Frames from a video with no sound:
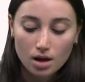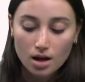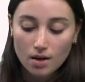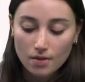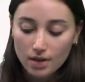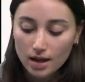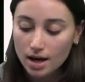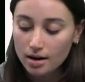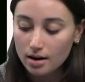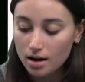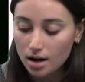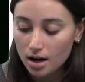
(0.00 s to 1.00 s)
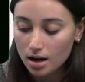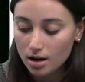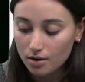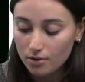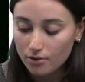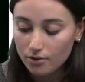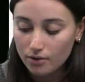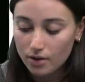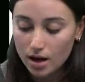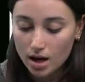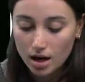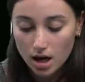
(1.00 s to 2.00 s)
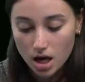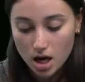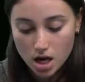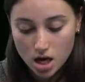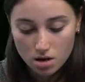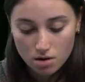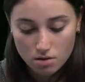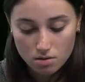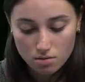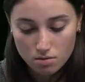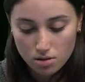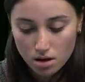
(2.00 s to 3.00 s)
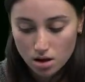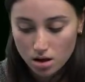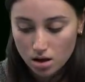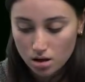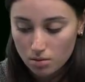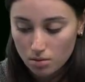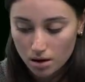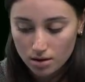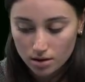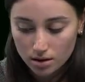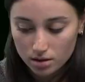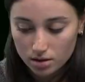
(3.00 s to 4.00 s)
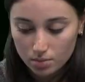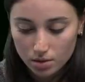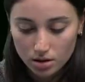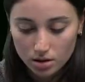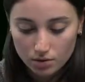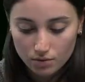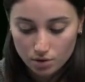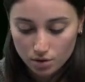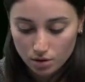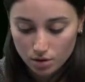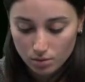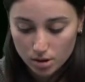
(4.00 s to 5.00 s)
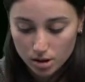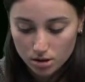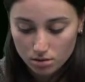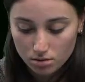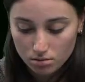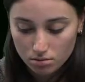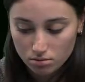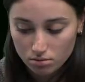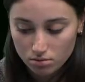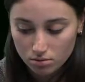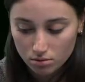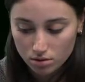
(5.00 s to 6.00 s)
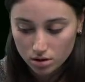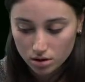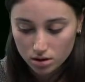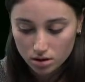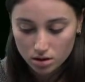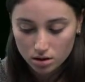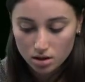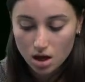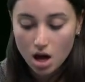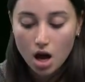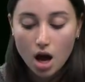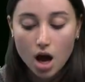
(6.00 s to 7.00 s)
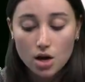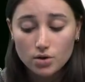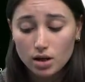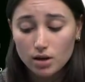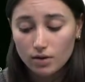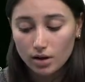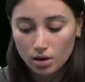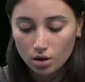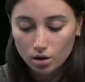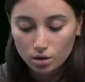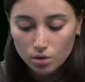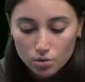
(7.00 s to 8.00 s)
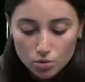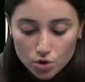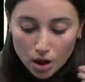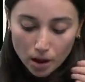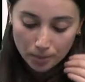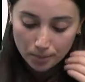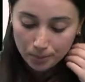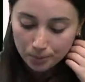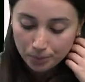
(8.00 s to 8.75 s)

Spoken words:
And then I have I think it's a PDF document on the internet, how to give a conclusion.